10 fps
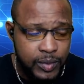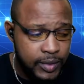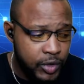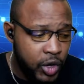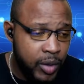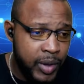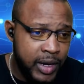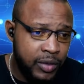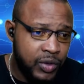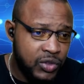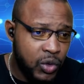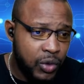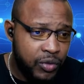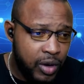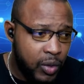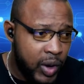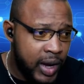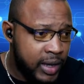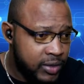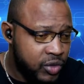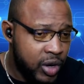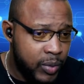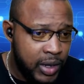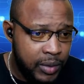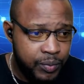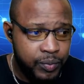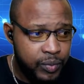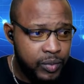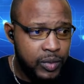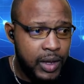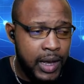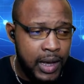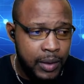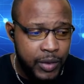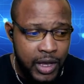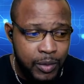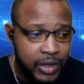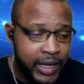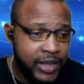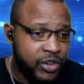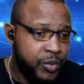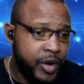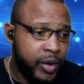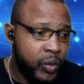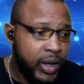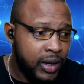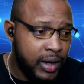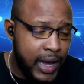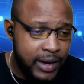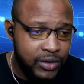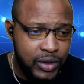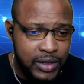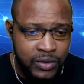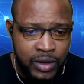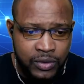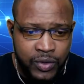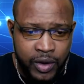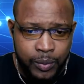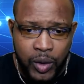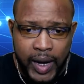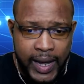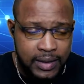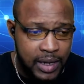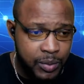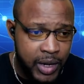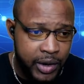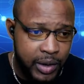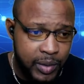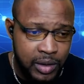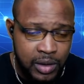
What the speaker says: normally if he's out for a while, he's normally able to catch up very quickly and is very polite and mannerable.